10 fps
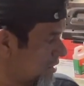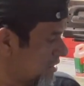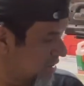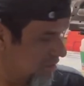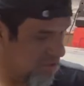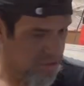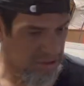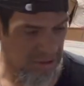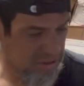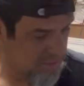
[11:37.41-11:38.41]

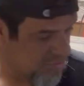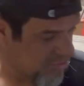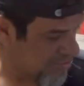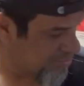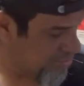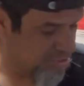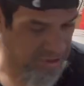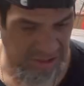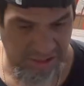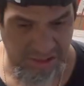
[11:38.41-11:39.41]
I'm gonna put
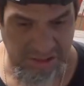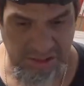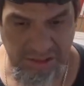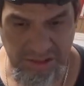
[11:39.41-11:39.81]
it